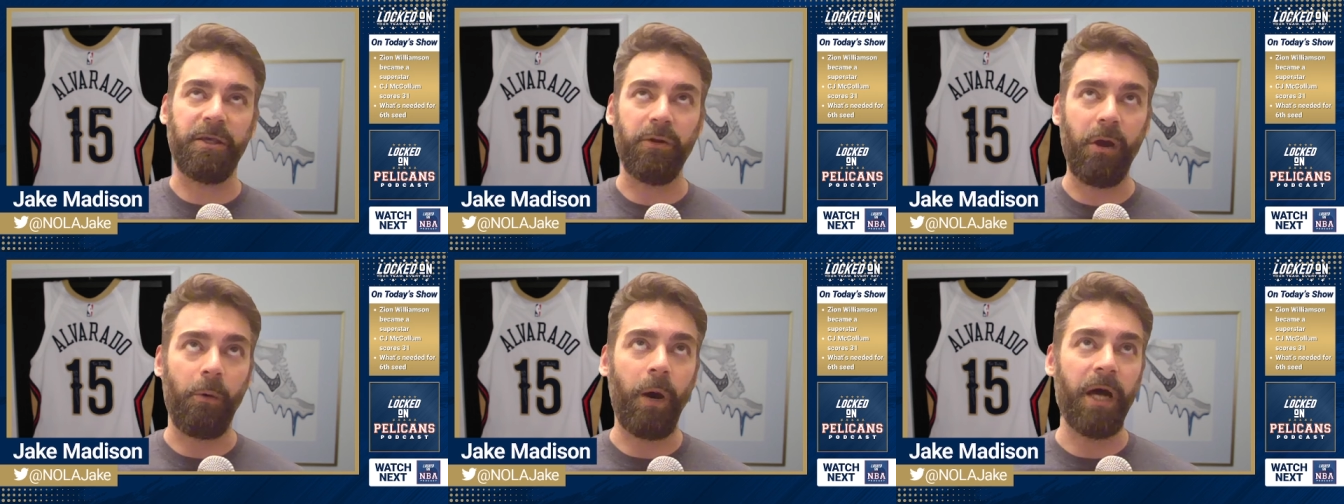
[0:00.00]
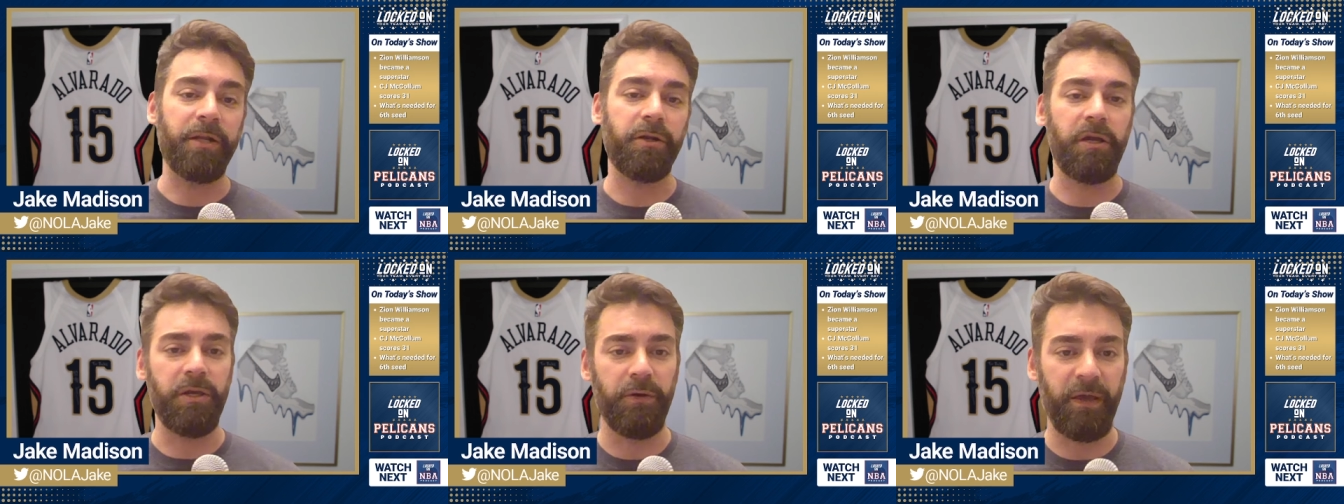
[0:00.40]
You go
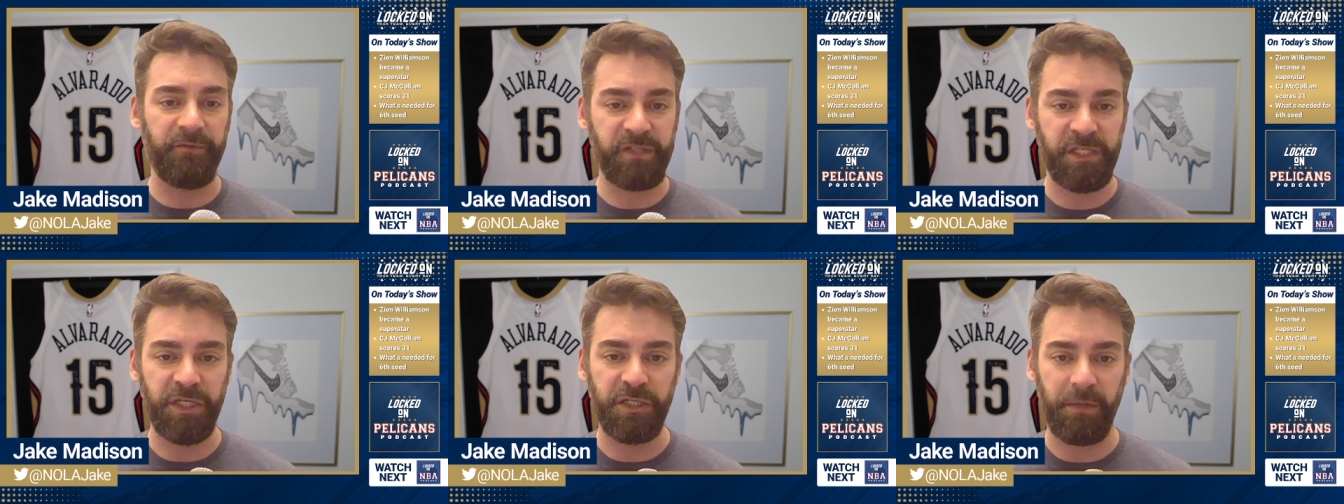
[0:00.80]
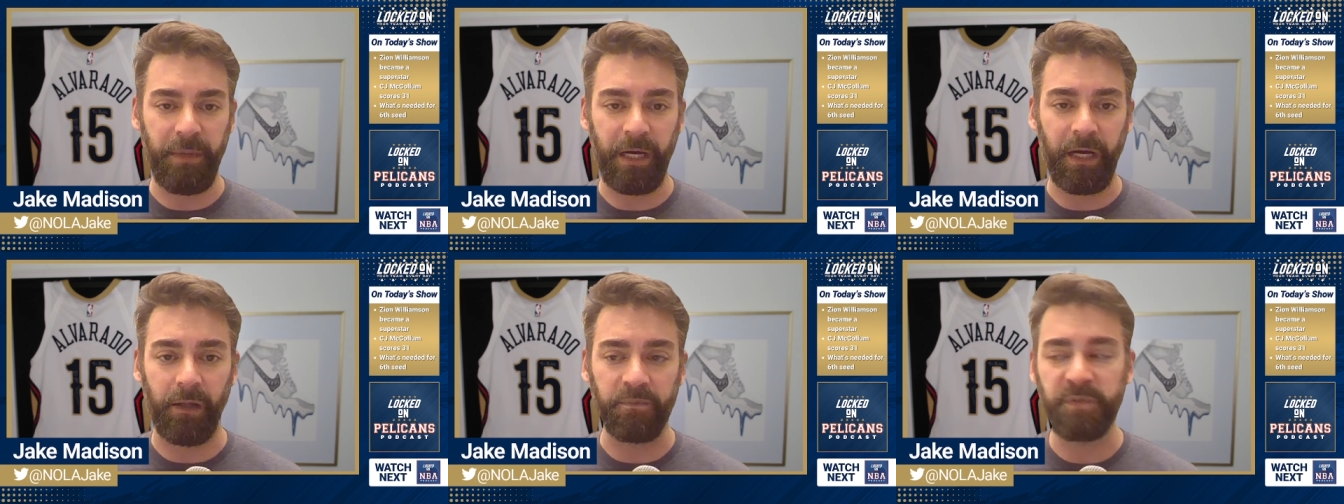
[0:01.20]
under, you give C J
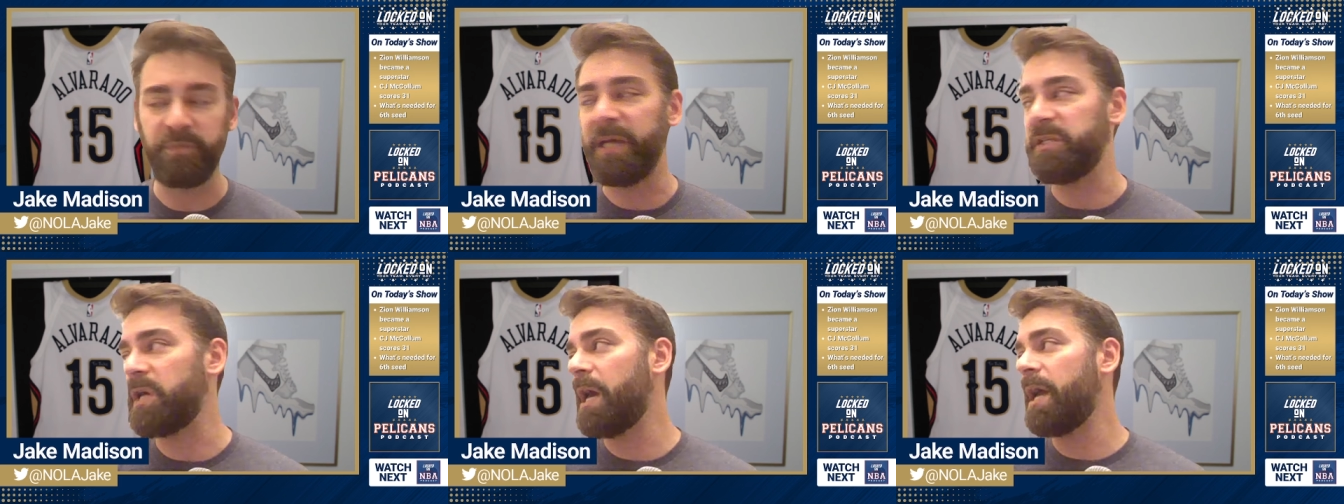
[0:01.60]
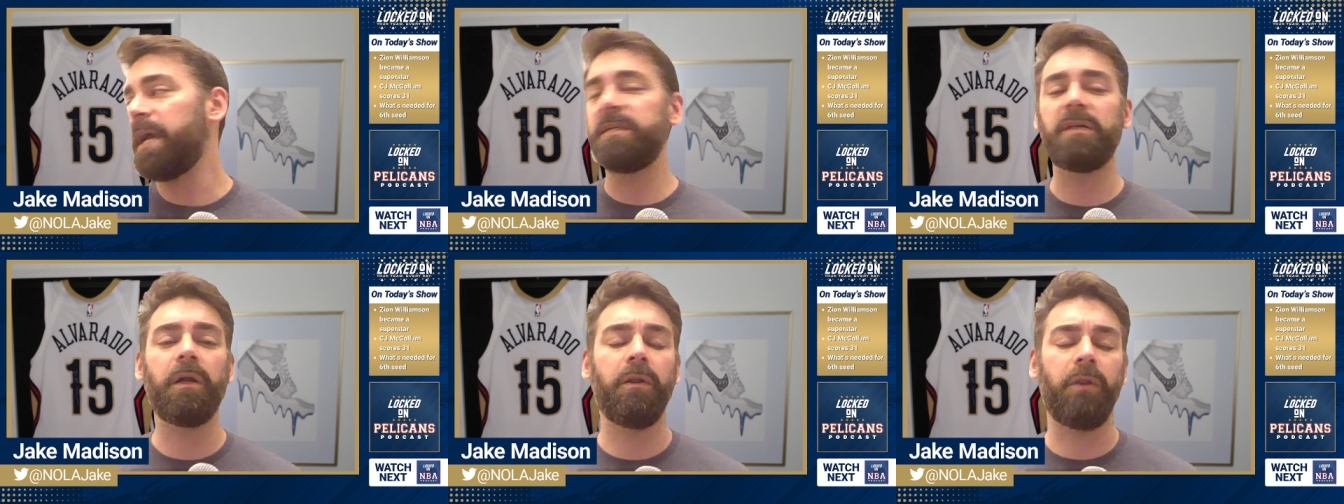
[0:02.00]
McCollum space.
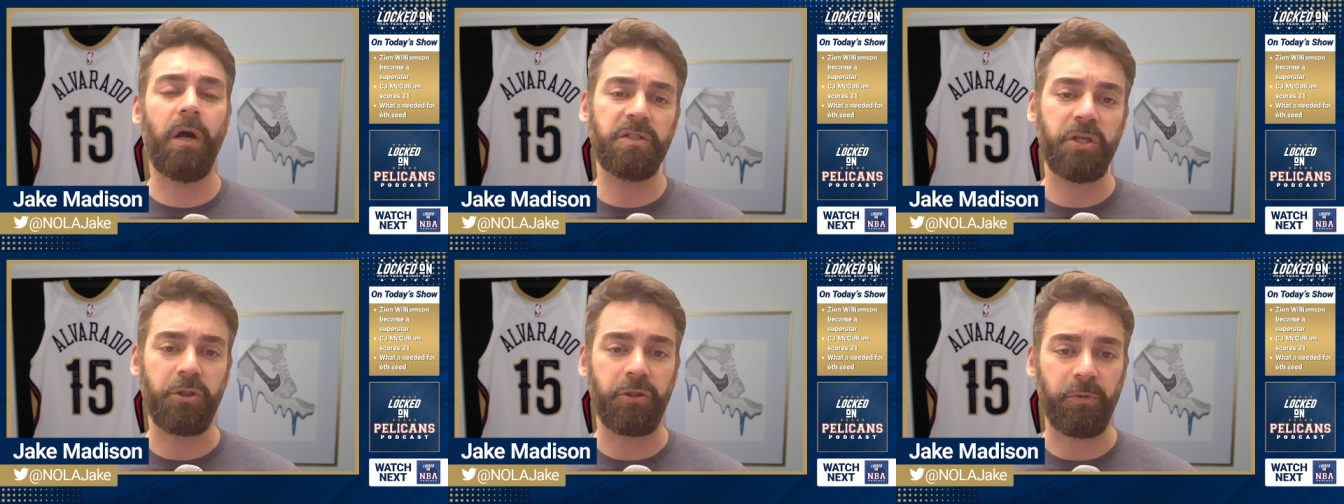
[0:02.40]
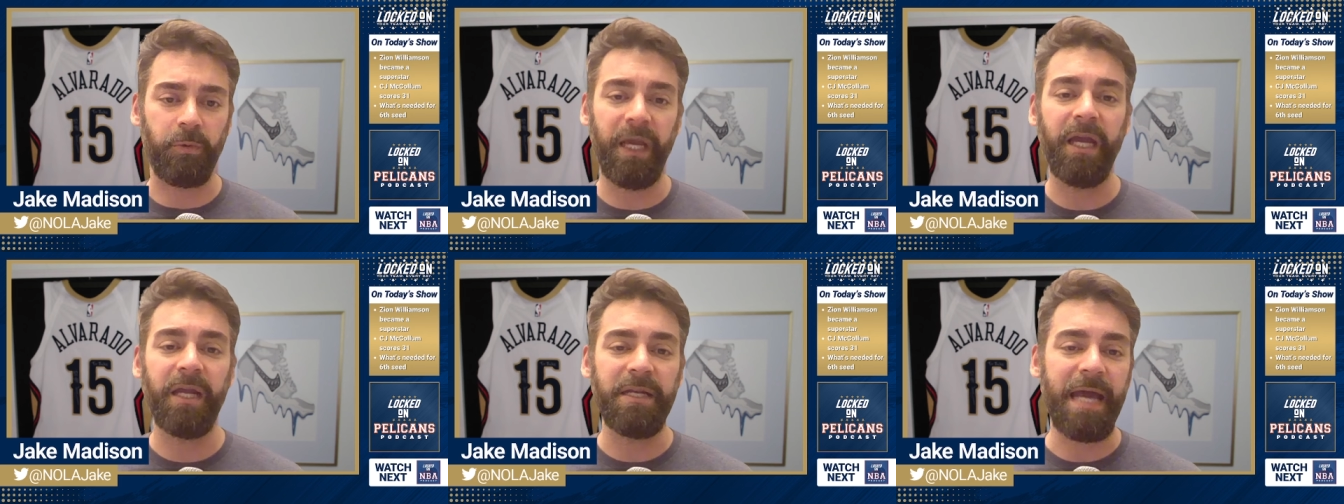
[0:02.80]
He's going to launch a
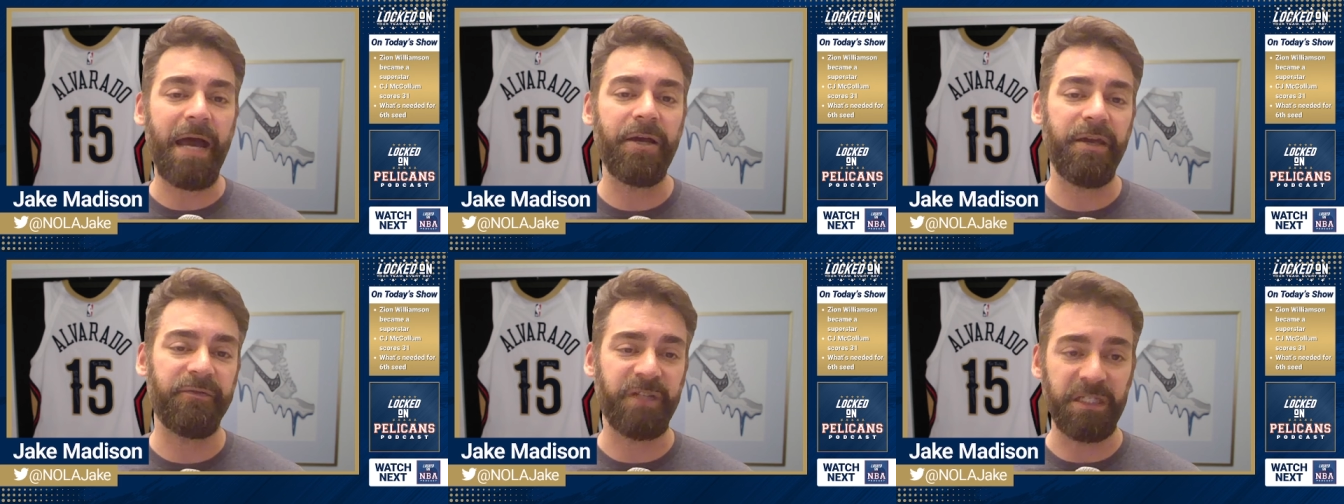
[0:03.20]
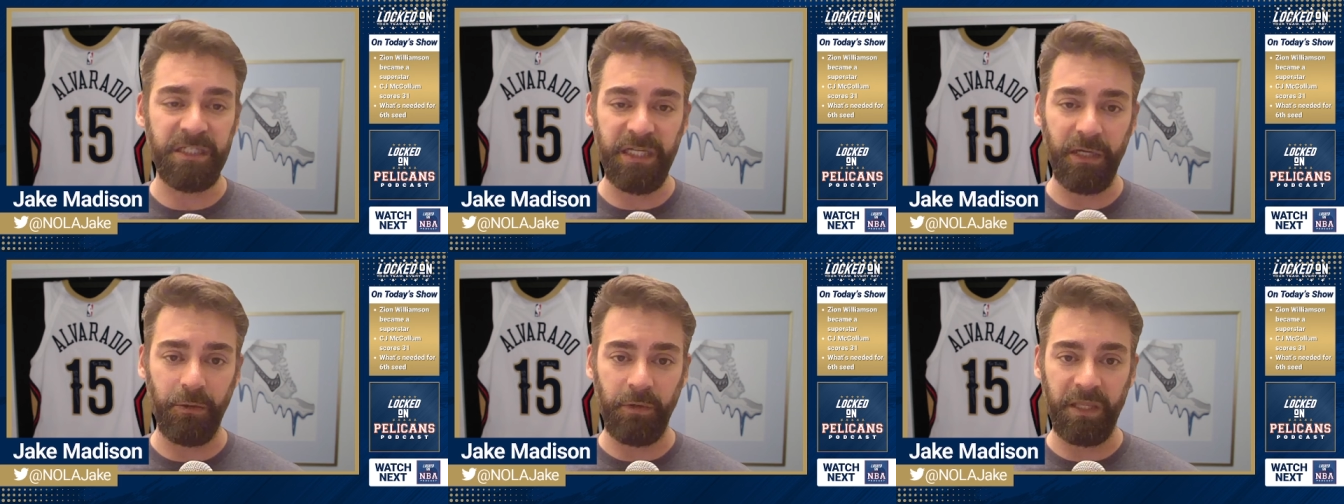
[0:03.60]
three, and now you have to
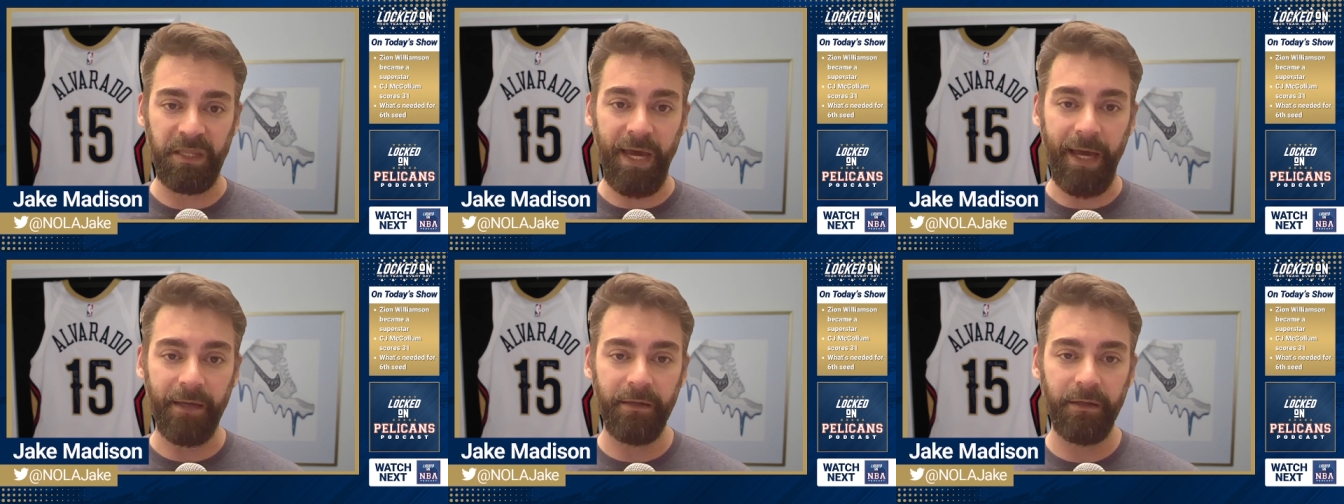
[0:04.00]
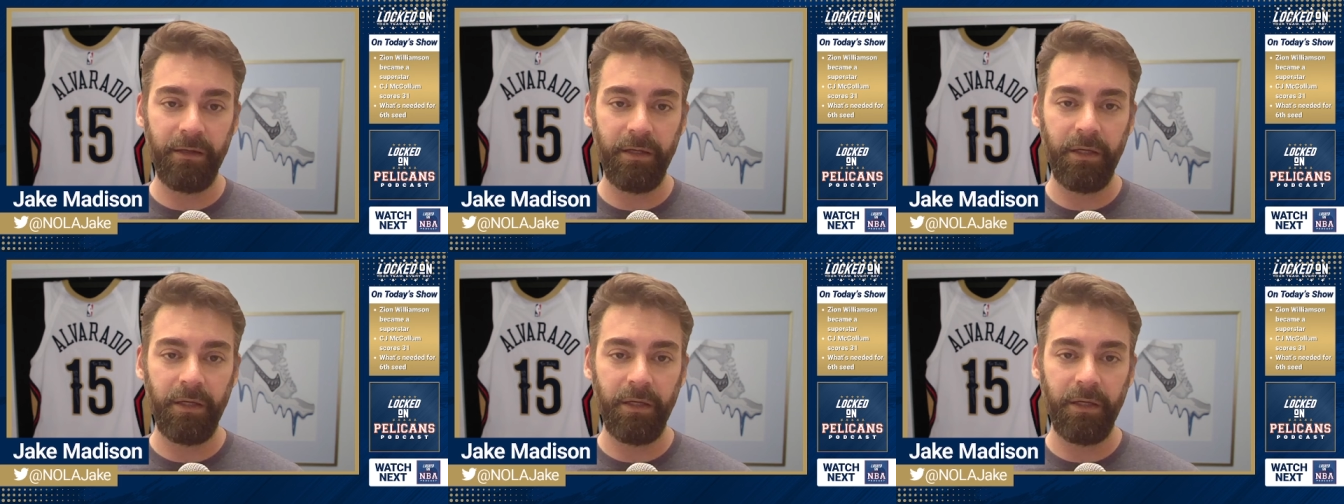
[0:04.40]
deal with that.